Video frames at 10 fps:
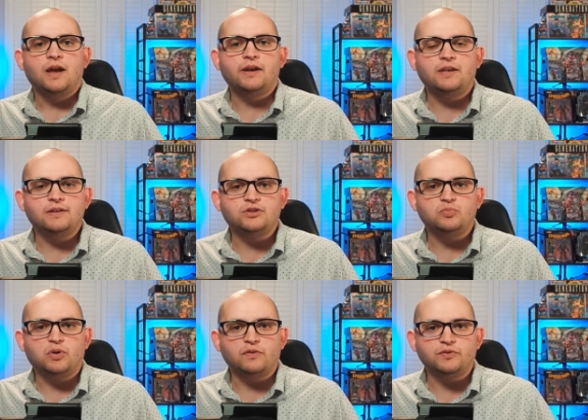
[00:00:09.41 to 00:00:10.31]
against
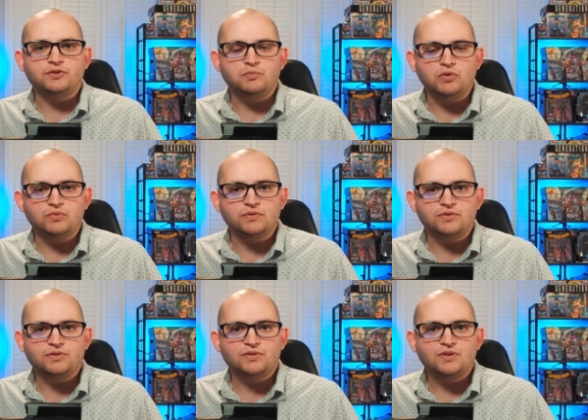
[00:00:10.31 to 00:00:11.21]
Marvel's
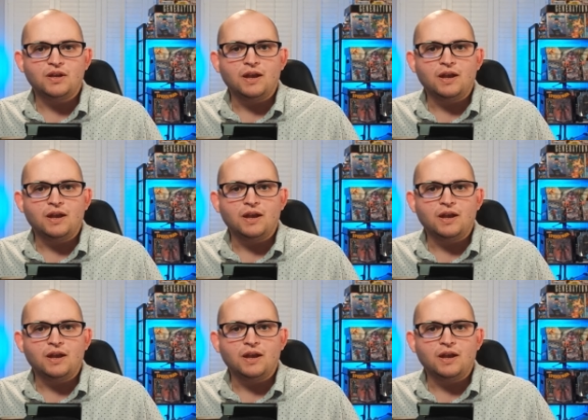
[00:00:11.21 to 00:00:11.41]
mutants.